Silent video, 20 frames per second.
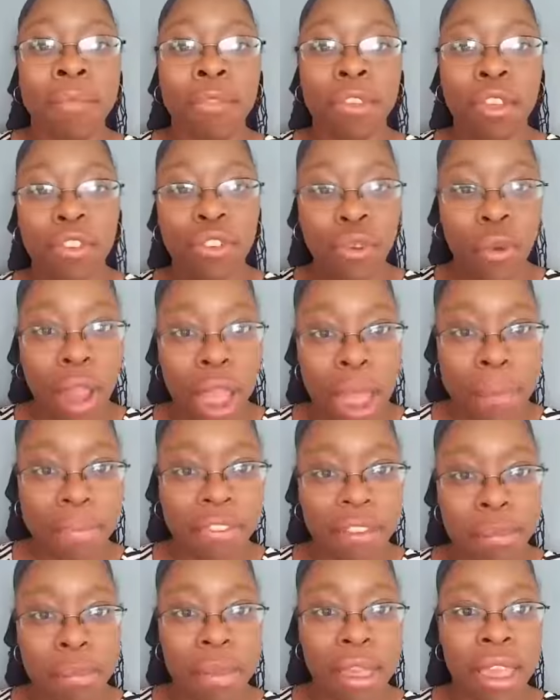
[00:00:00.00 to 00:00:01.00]
describe
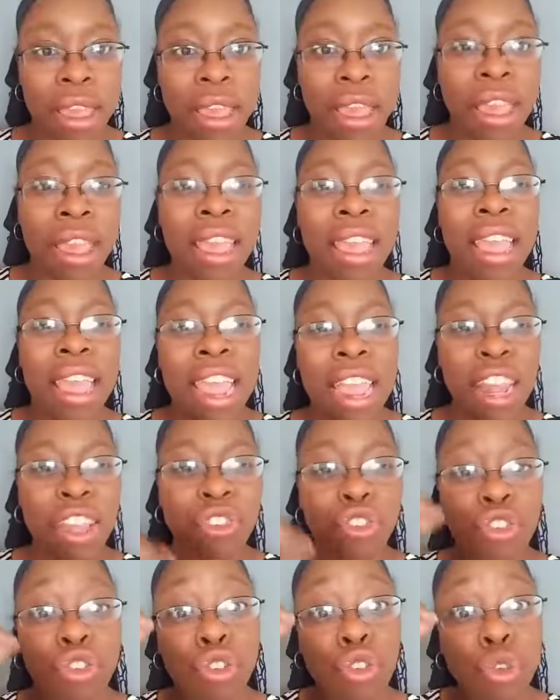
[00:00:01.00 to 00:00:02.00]
to me
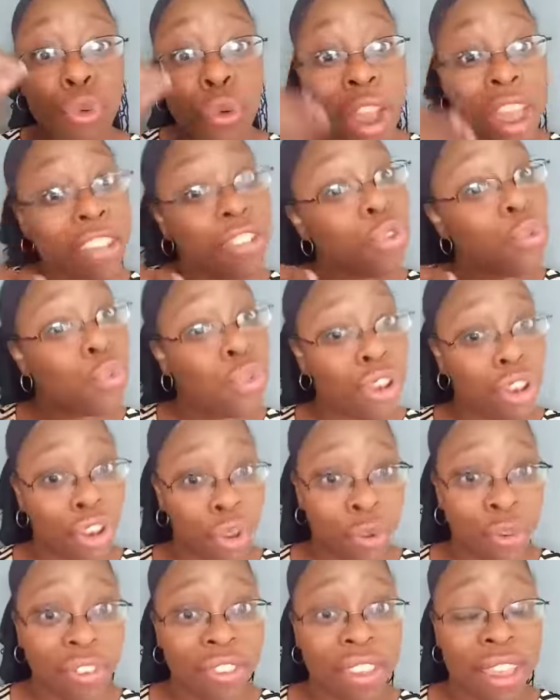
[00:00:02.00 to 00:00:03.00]
any stress
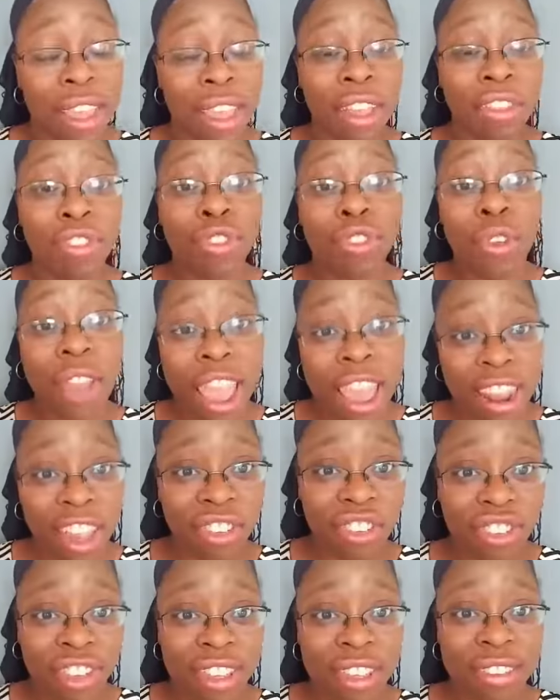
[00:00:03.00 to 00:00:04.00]
reducing
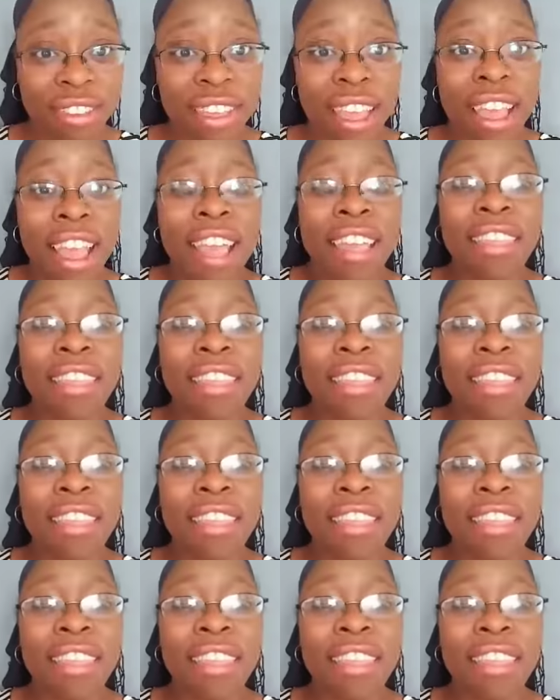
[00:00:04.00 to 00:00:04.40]
strategies